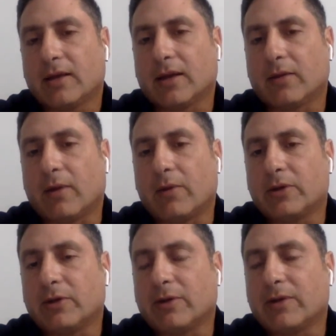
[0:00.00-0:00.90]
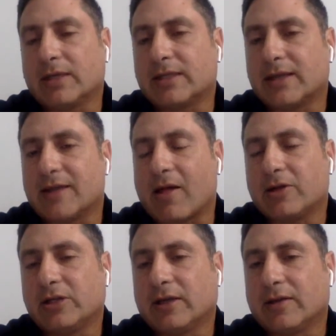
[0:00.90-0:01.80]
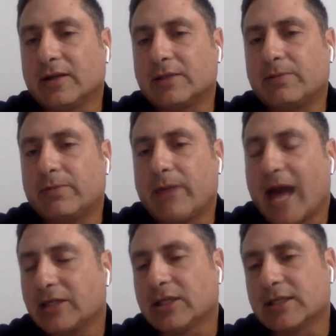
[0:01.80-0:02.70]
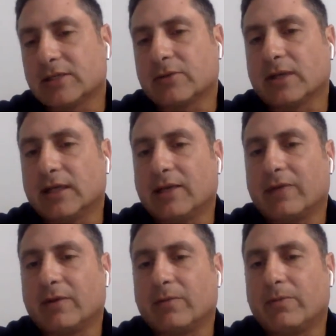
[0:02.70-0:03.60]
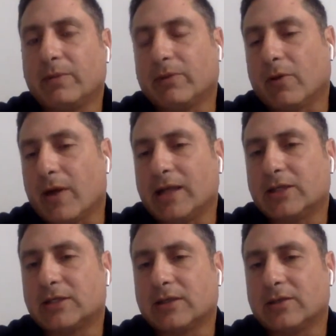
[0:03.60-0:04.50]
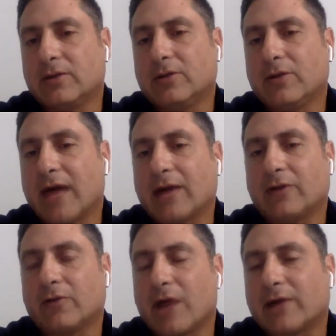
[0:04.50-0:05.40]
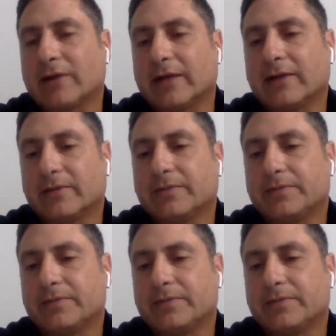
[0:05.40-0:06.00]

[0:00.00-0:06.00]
what we're doing with this technology and these patches is really giving people a way just to do that directly.